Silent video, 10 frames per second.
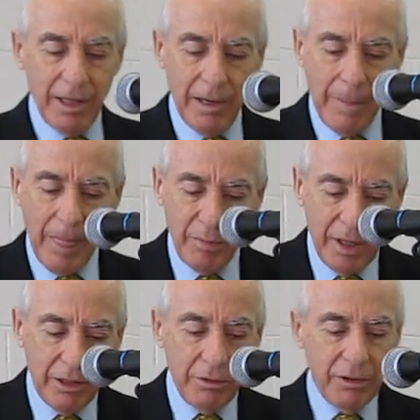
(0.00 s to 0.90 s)
And the
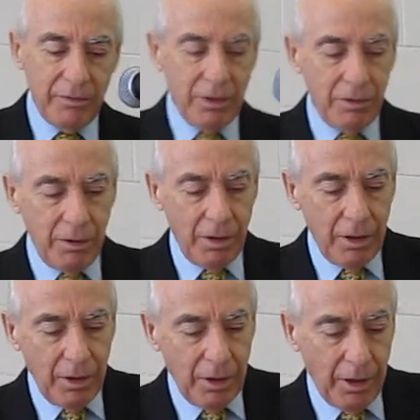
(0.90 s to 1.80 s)
preterist view,
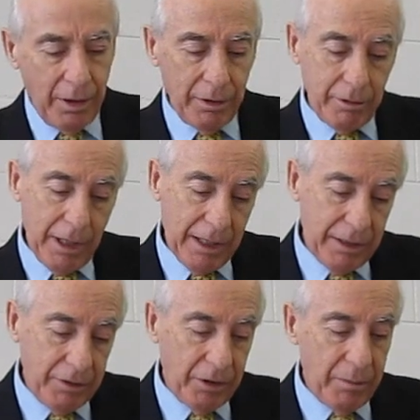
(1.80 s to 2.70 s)
uh,
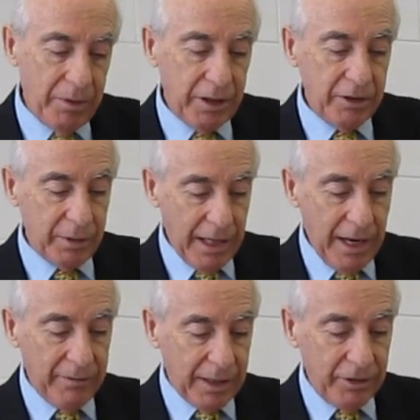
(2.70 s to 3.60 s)
granted some things we
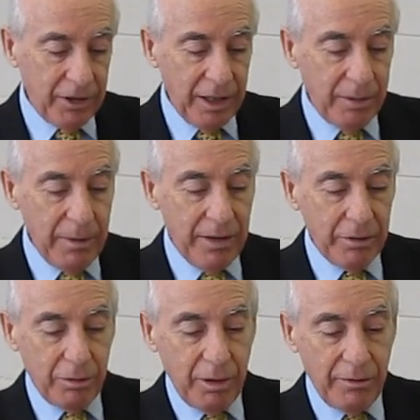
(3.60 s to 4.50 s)
have, like I said, in
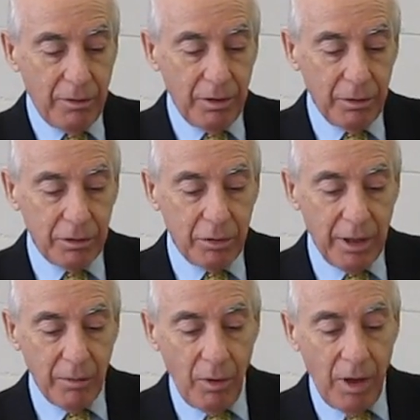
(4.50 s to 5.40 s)
Matthew 24 and Luke
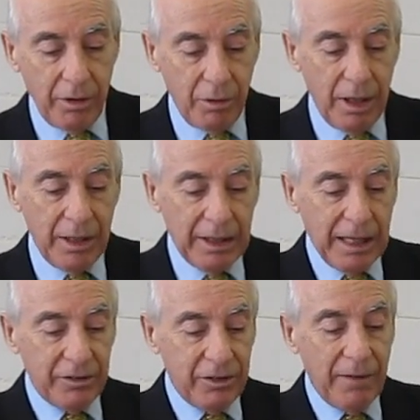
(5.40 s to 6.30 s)
21 do
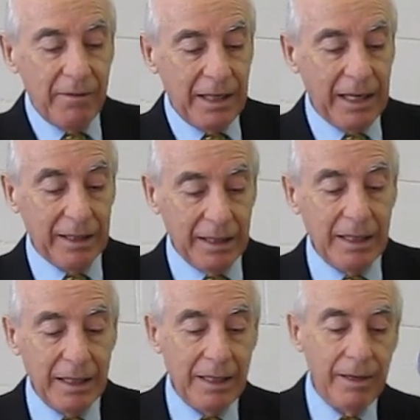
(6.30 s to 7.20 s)
indicate
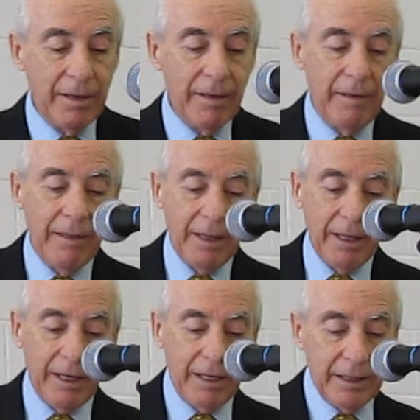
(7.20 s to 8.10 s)
70
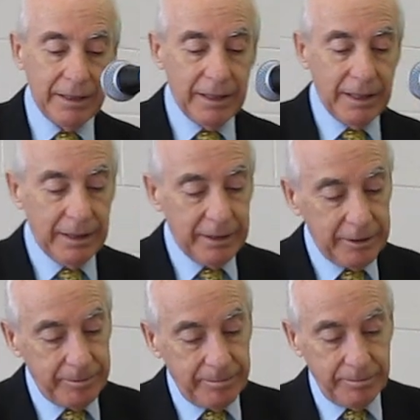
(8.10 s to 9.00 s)
AD, and, uh,
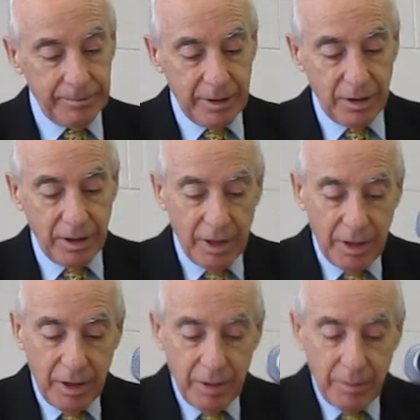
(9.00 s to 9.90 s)

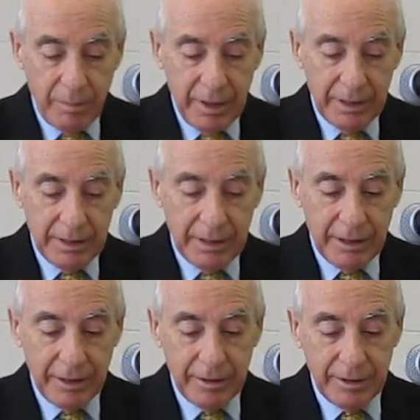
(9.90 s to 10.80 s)
but uh,
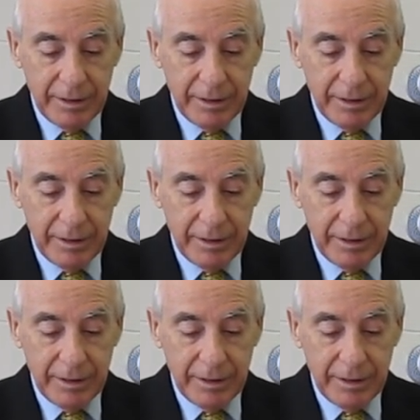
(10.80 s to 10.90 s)
uh,